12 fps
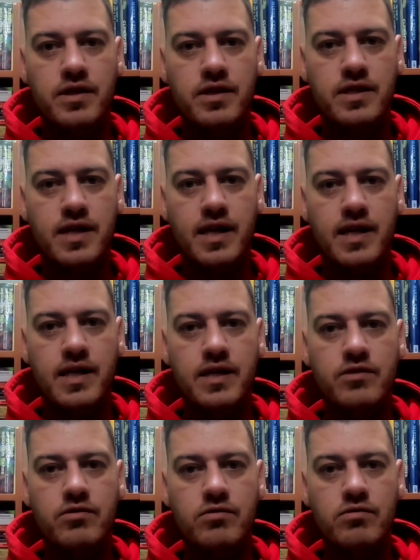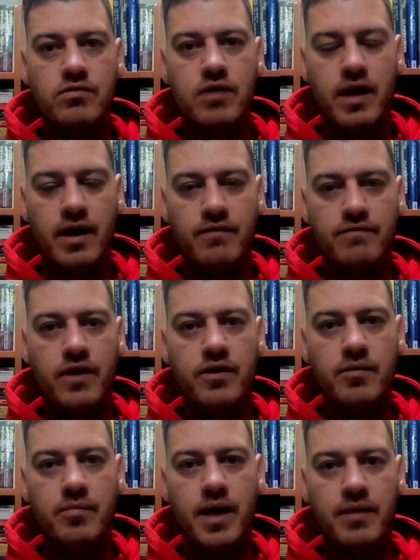this can lead to a
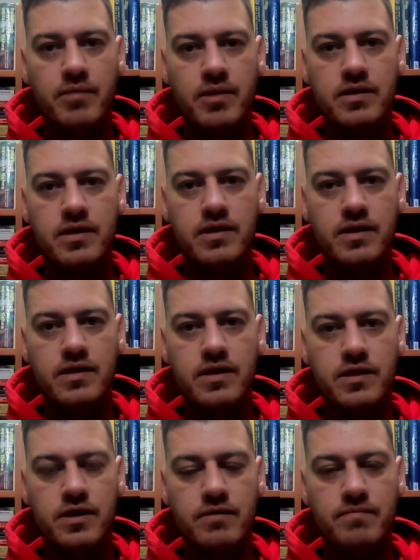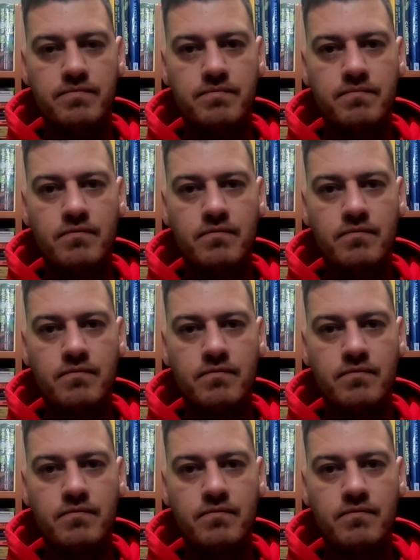very bad business decision.